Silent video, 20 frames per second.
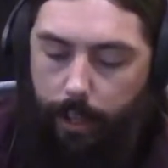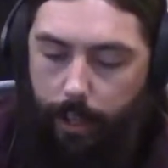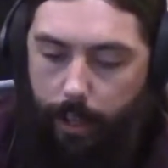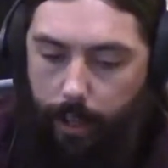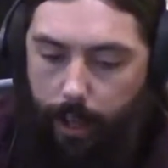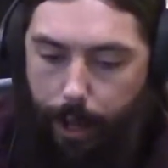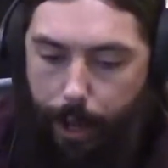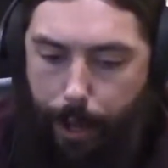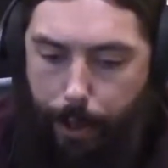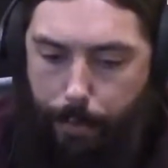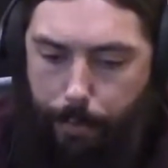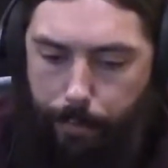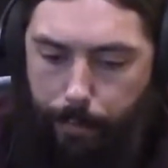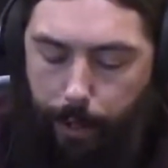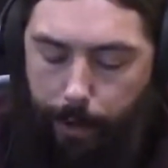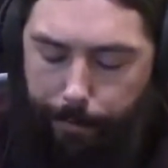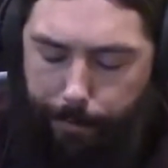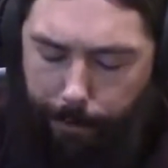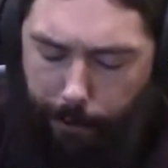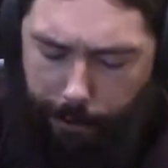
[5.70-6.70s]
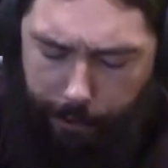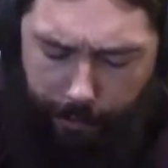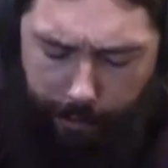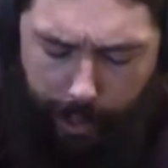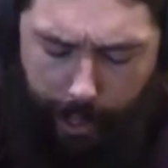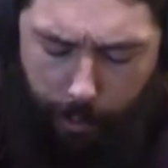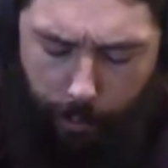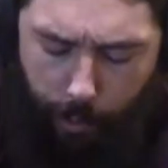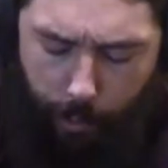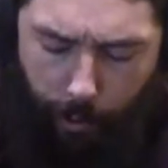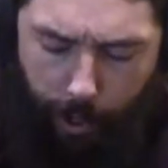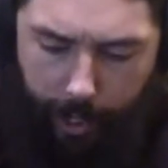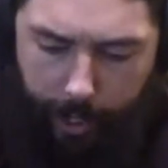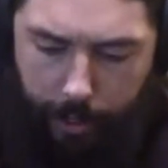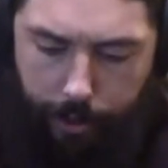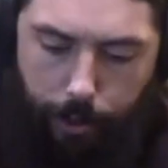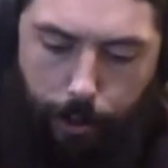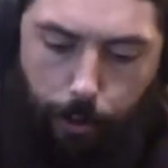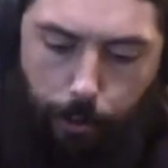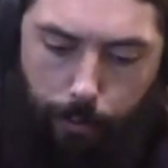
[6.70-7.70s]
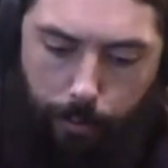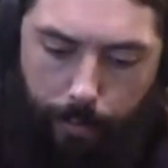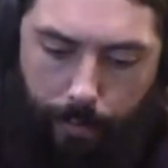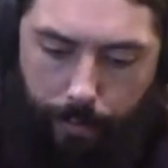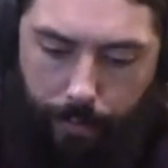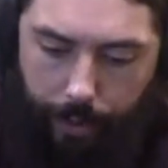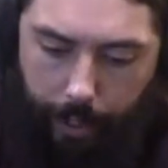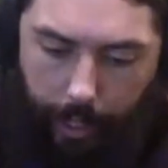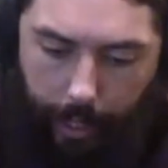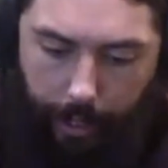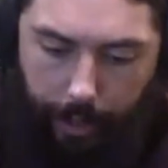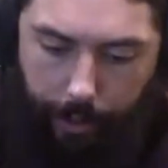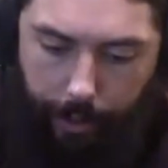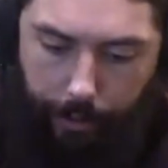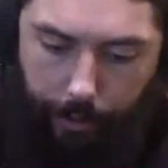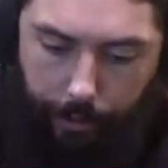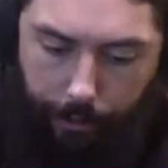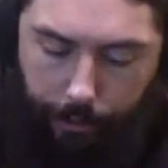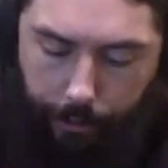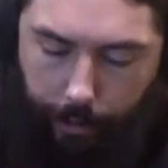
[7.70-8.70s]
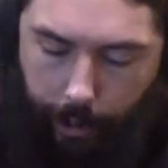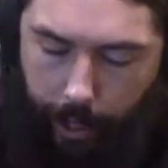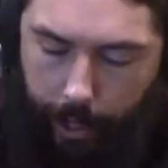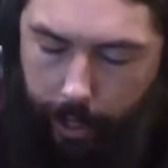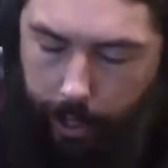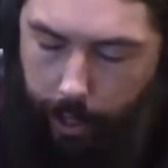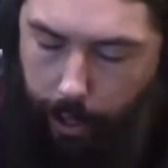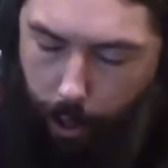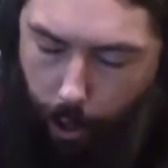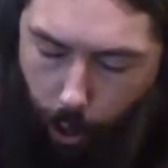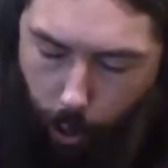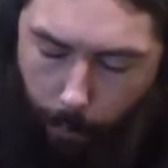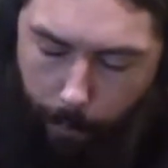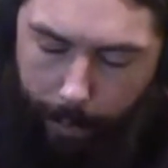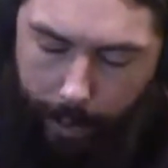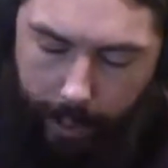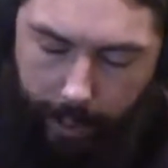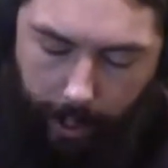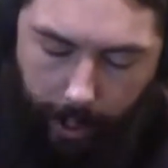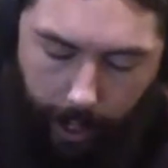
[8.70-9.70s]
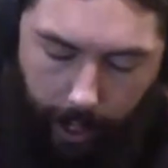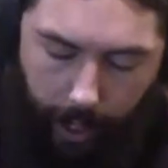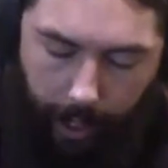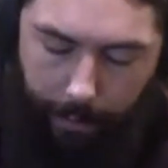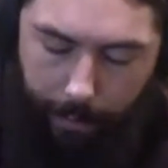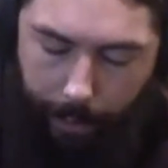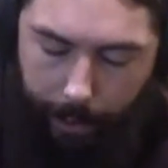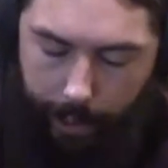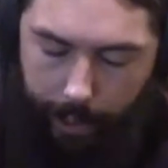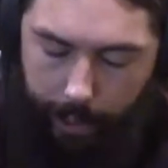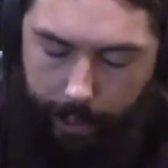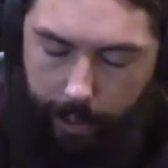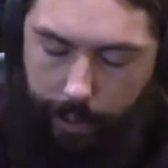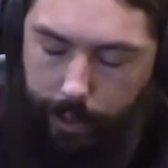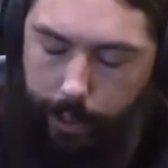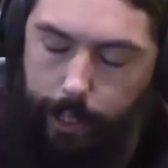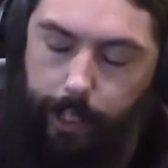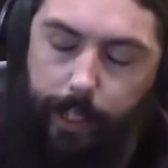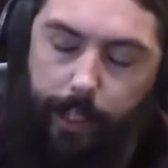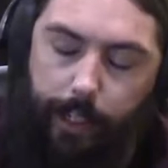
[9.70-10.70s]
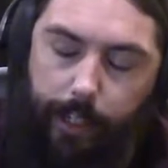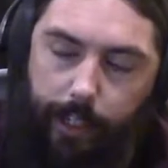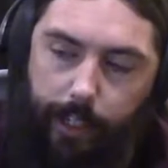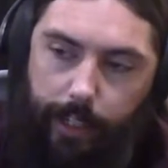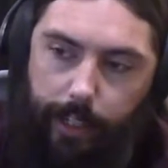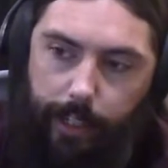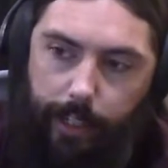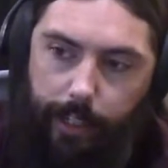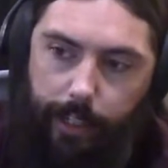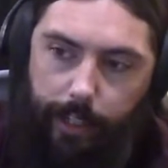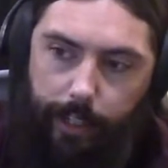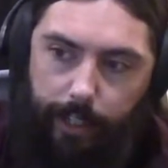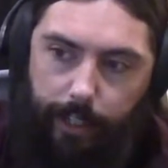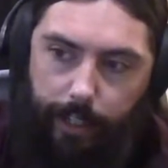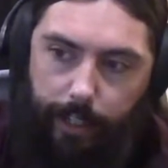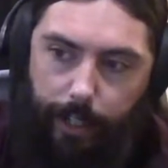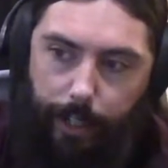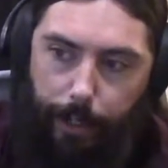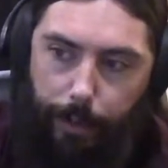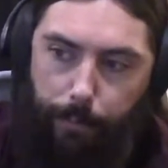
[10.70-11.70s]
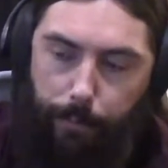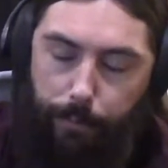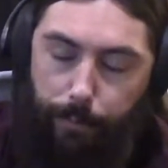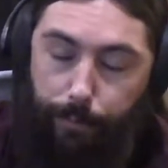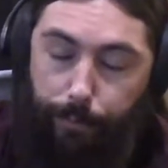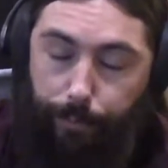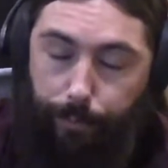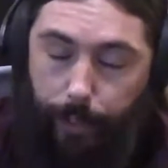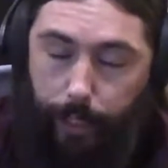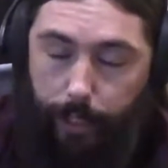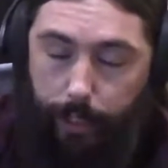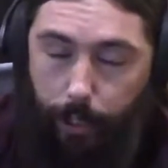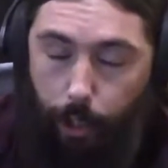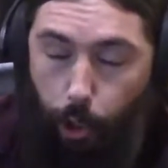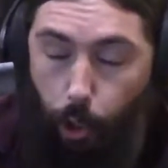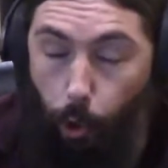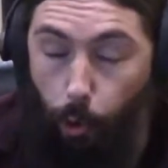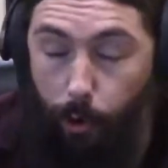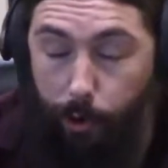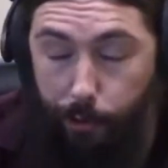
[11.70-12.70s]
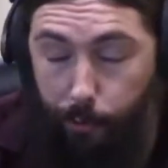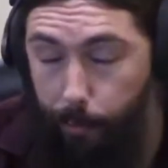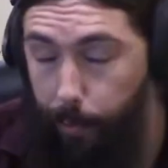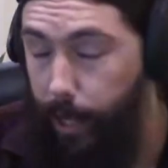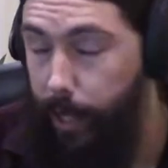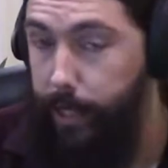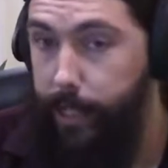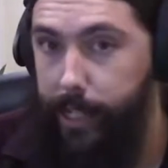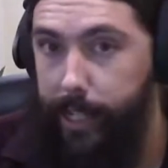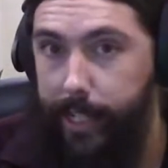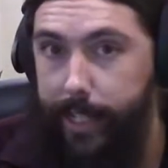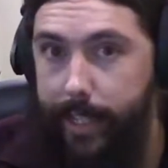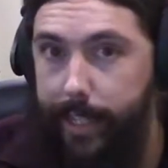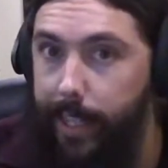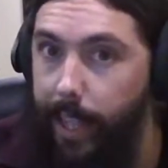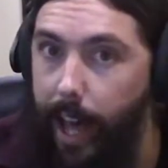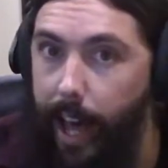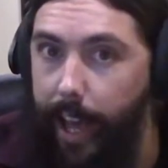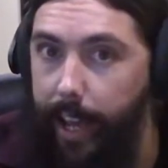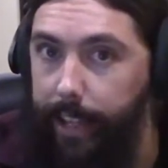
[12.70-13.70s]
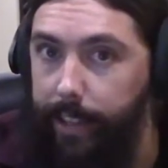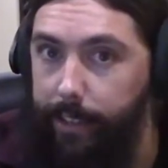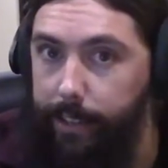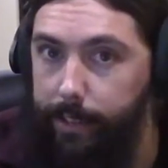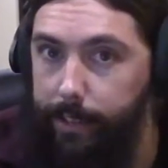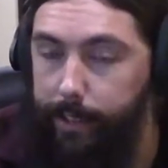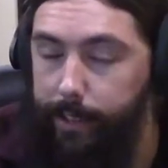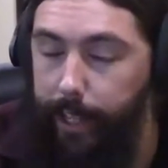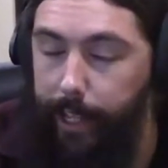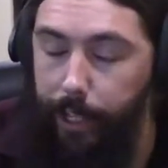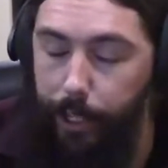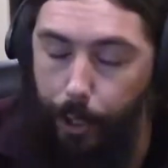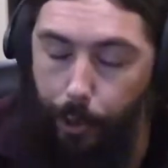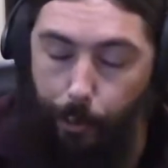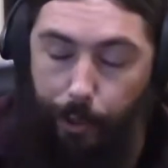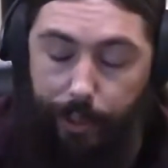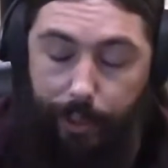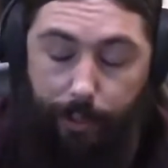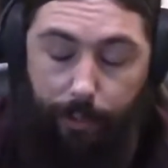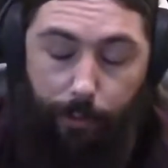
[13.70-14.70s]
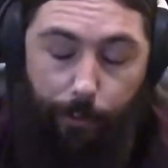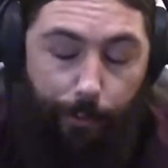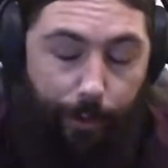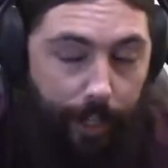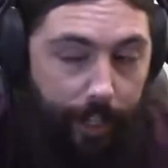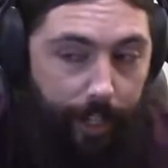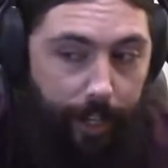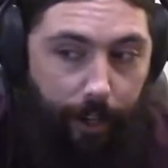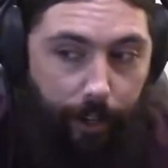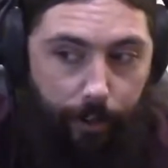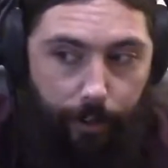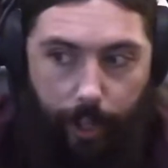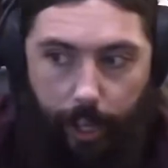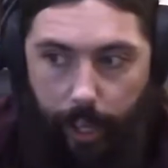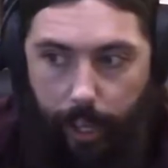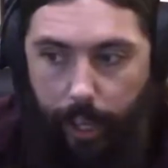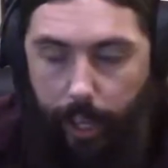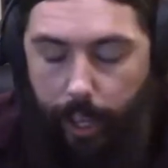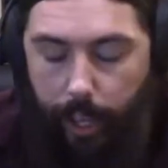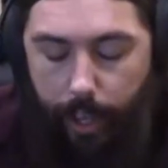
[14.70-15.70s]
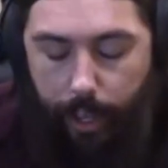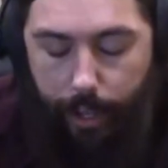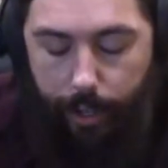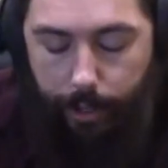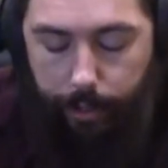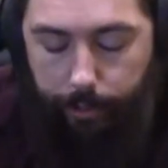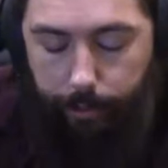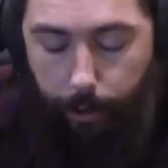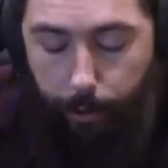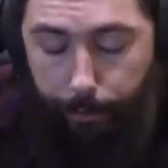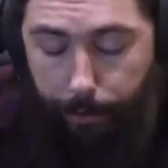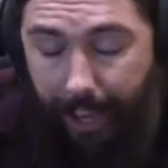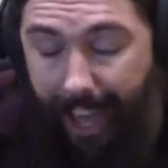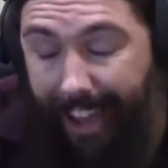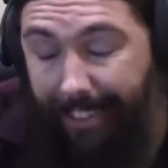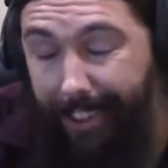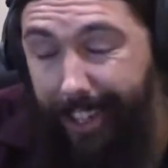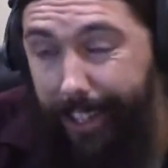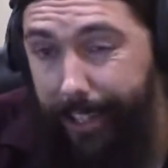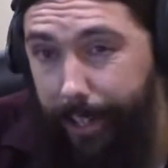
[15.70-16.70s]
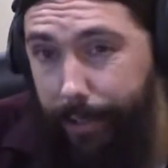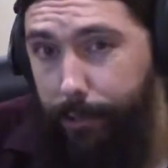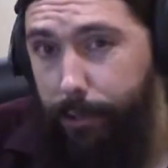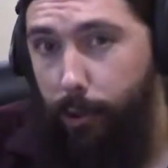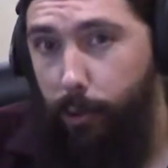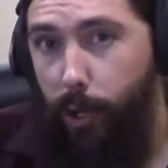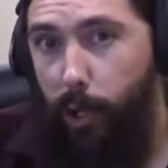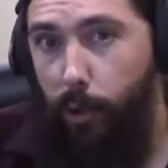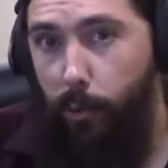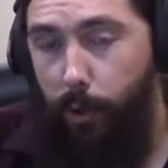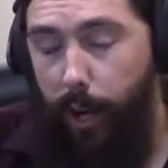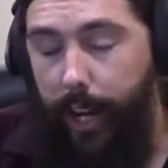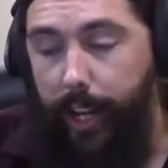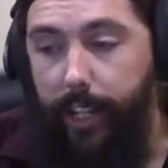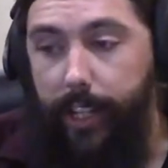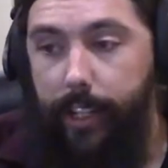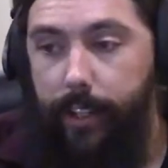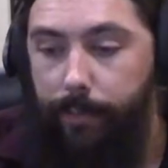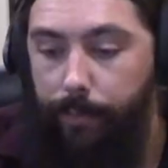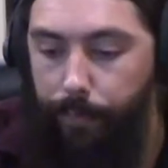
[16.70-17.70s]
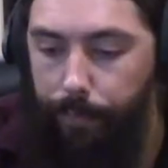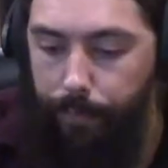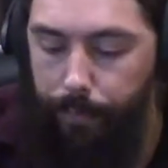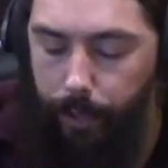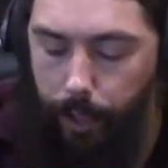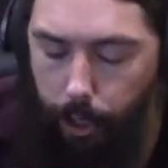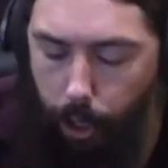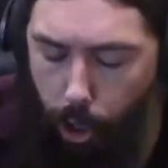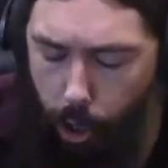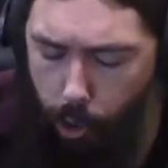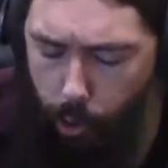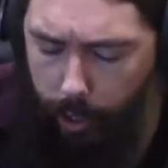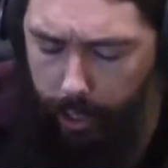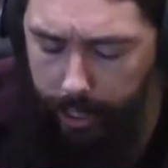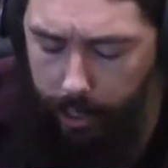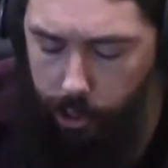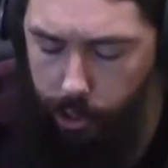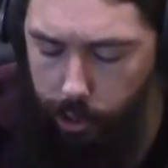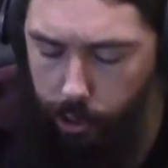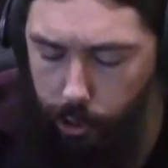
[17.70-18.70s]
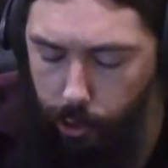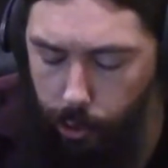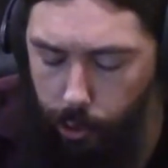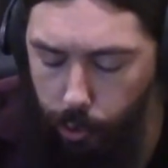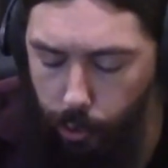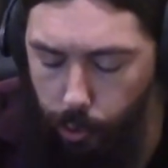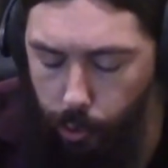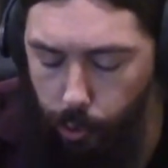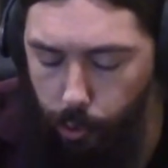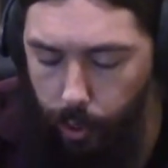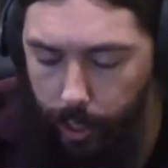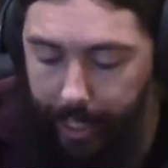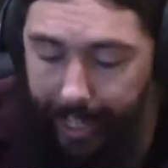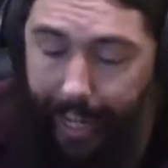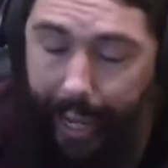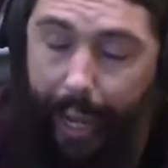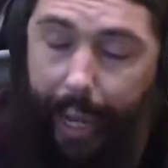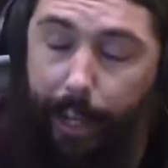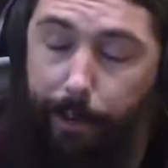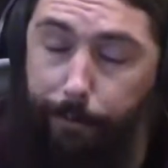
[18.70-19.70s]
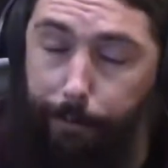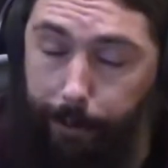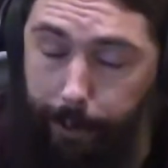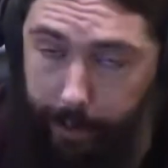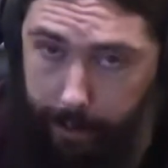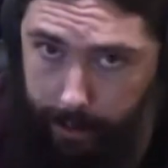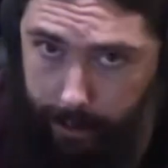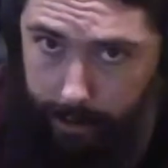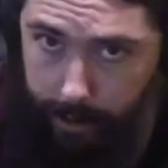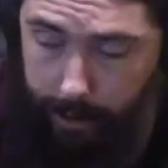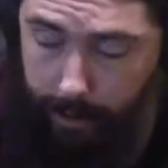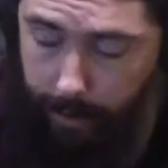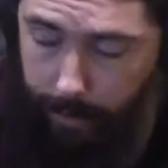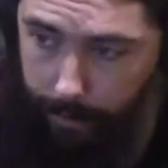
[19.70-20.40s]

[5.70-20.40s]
First thing we want to do is open up the corresponding slides that go with this video. So if you haven't done so already, go into Canvas